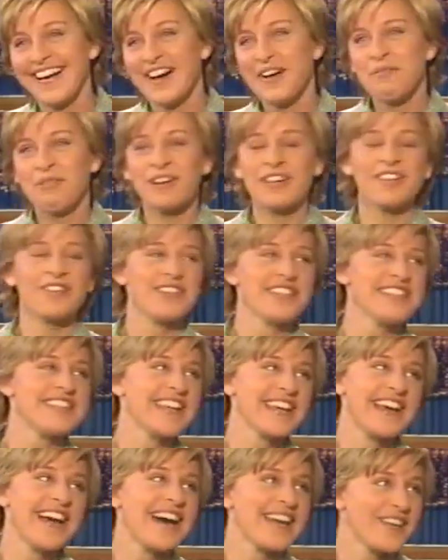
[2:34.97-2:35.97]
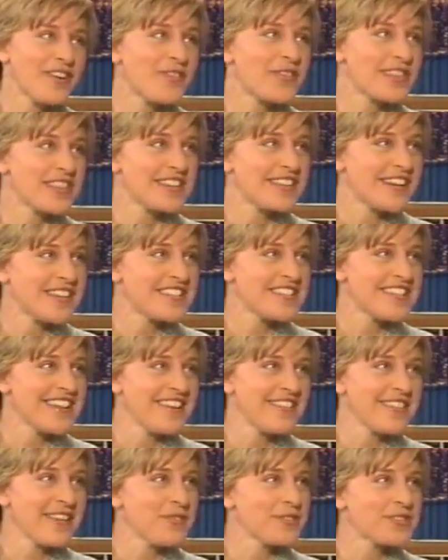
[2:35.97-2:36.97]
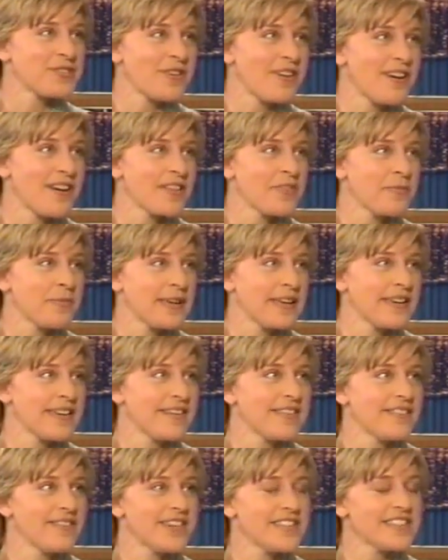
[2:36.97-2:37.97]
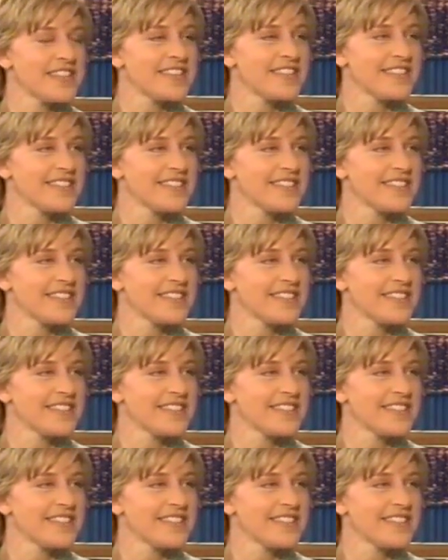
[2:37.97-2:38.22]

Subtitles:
But you wouldn't say got over the touchdown. That was wrong of me, was it?